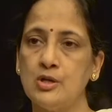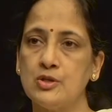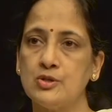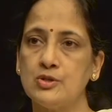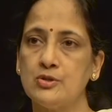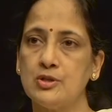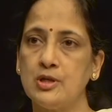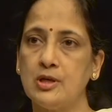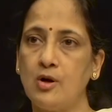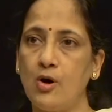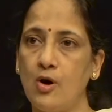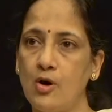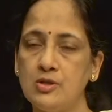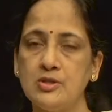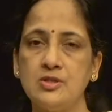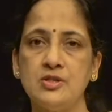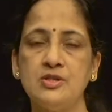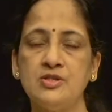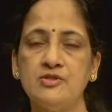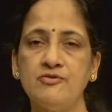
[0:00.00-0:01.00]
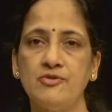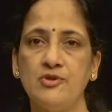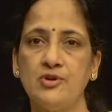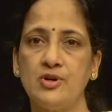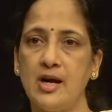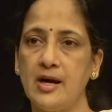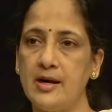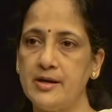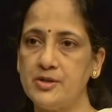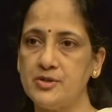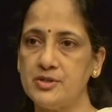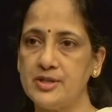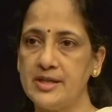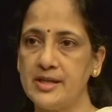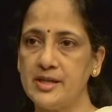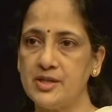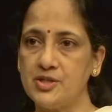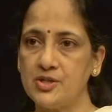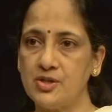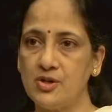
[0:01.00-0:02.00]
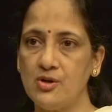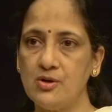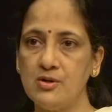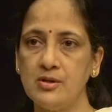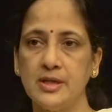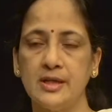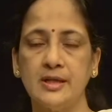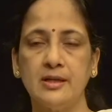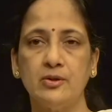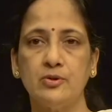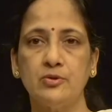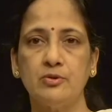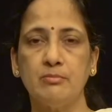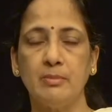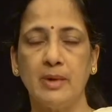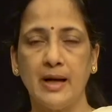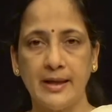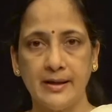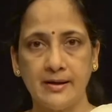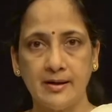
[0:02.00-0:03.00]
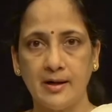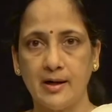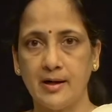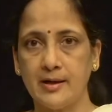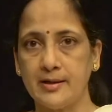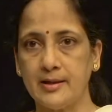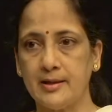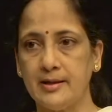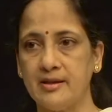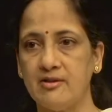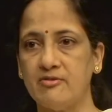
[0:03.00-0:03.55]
So the causes for cardiogenic shock include myocardial